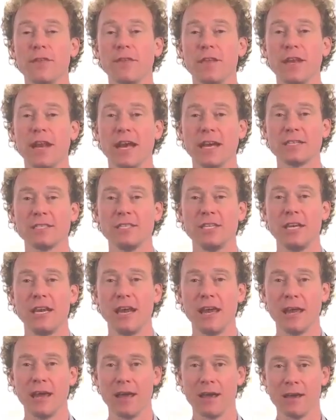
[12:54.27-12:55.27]
within the next
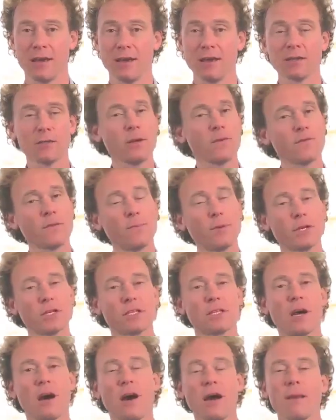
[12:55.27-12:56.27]
year? So you have to put a
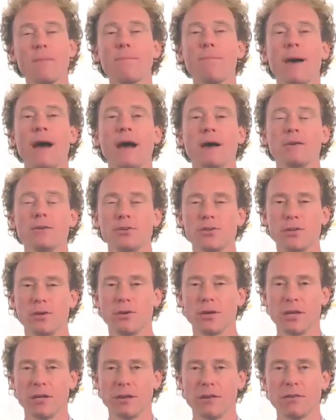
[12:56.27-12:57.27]
time boundary
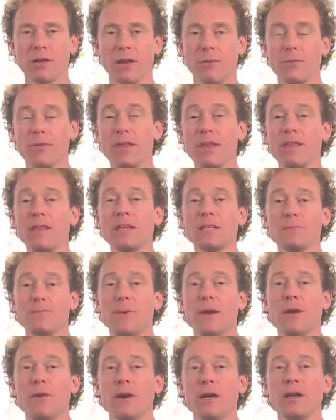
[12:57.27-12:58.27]
on it. Okay, within this
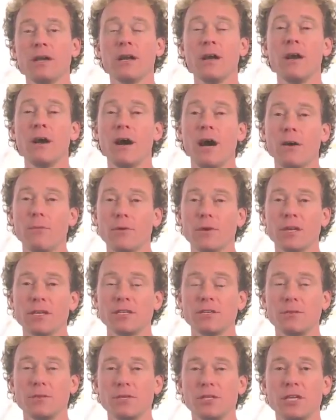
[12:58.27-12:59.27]
period, I'm
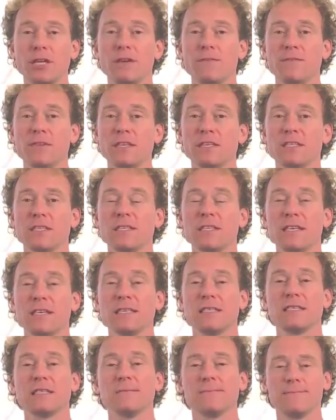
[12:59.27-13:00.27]
wanting to achieve this and
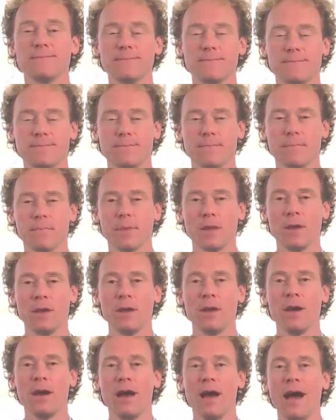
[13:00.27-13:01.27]
this.
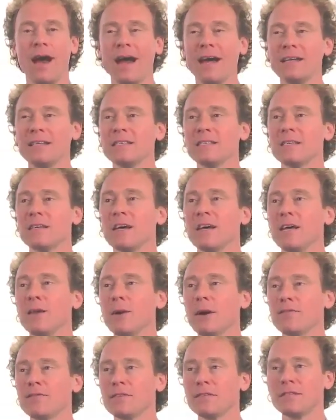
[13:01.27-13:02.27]
And
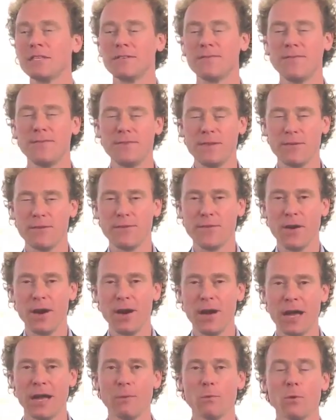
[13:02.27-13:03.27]
you have to
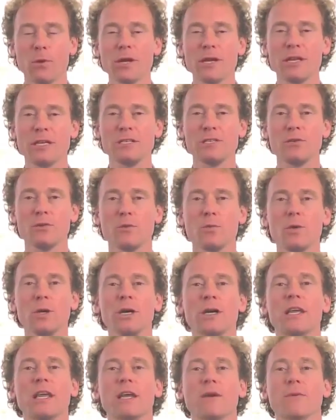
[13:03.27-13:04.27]
define what it is you're
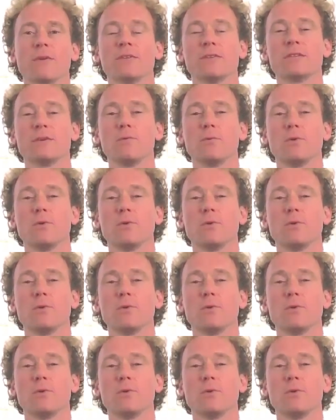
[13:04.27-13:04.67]
working with.